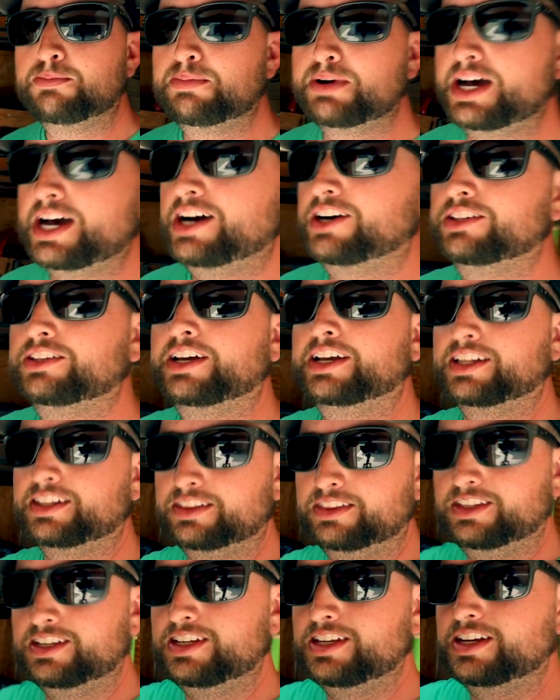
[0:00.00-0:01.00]
about
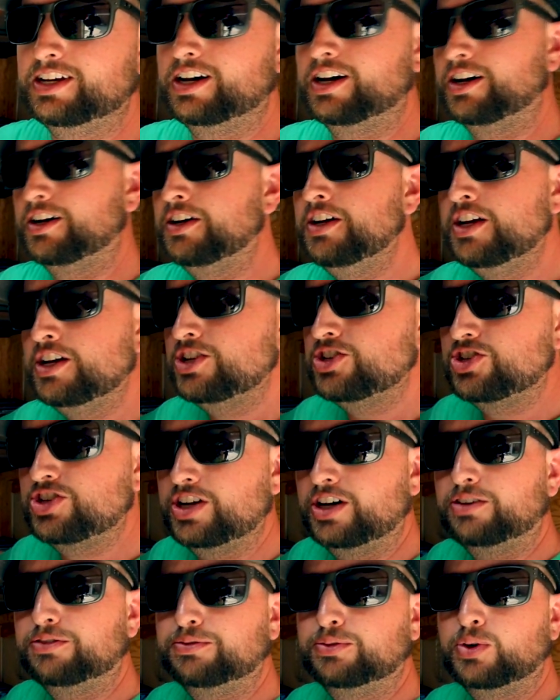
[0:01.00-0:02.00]
like the
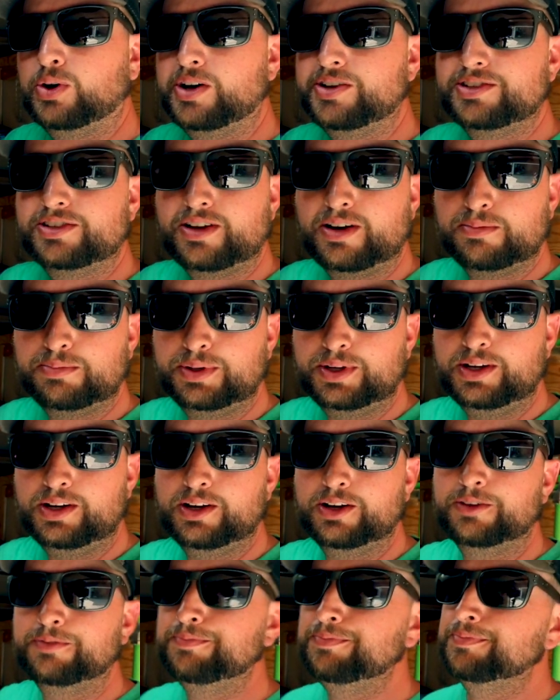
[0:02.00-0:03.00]
shelf was up
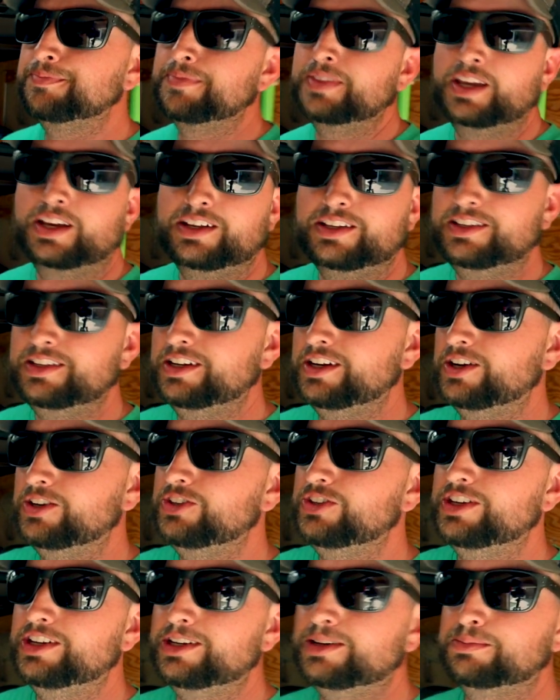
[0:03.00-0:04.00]
here, you know,
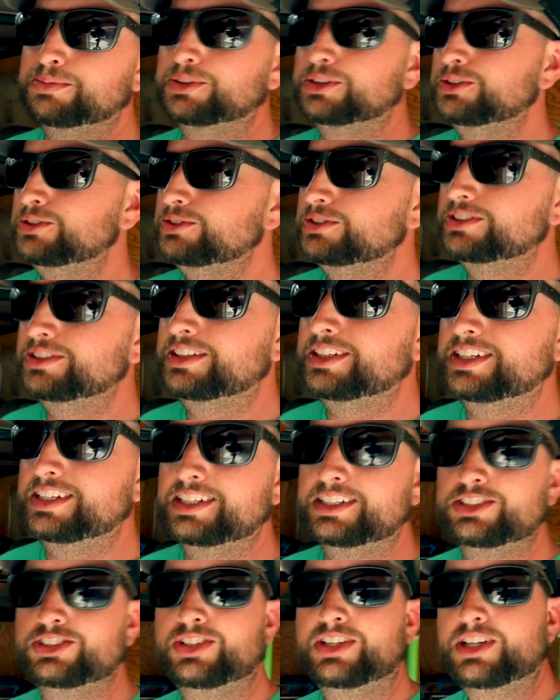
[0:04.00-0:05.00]
you end up losing
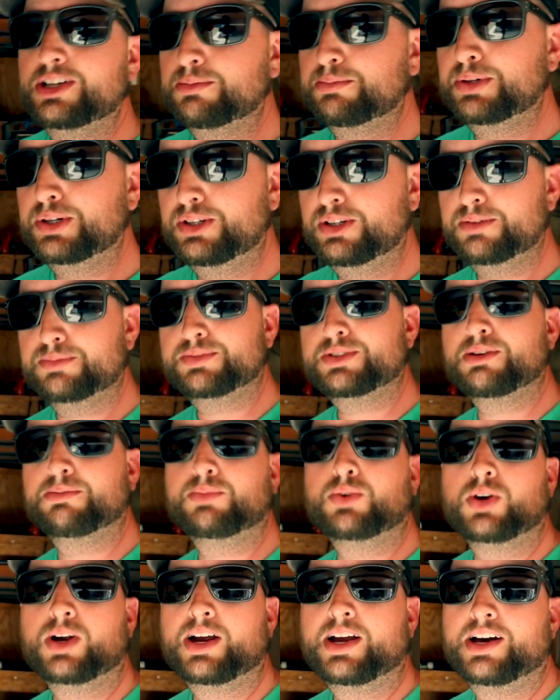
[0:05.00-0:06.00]
things, you end up putting them
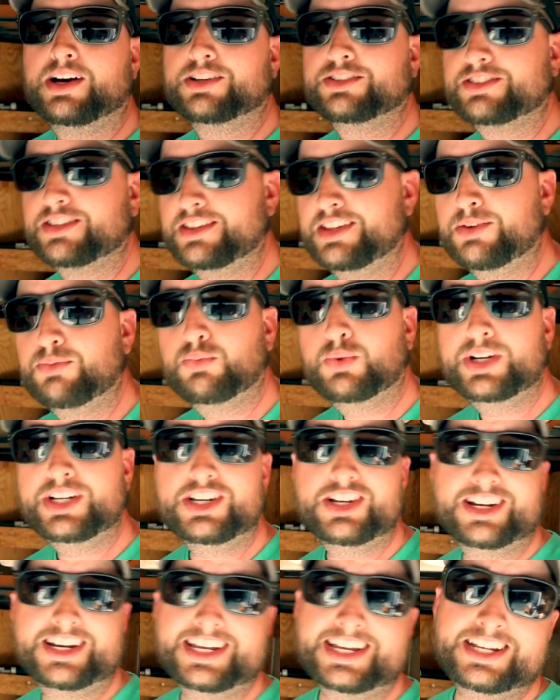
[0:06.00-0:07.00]
somewhere else, and then when
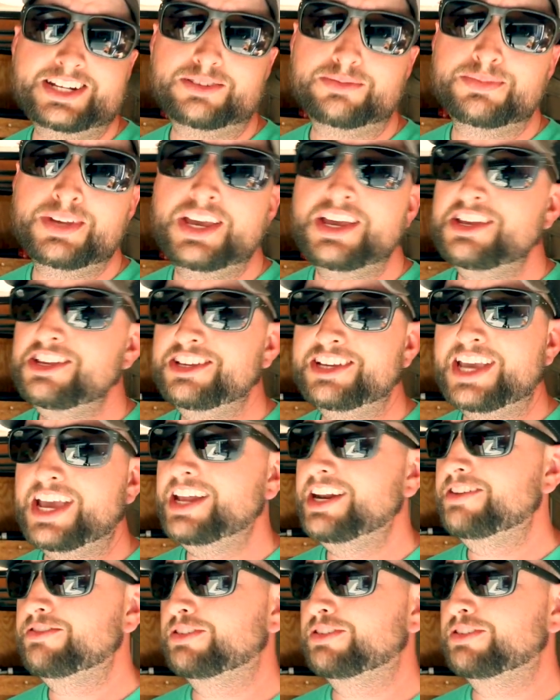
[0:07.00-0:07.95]
you need them, you can't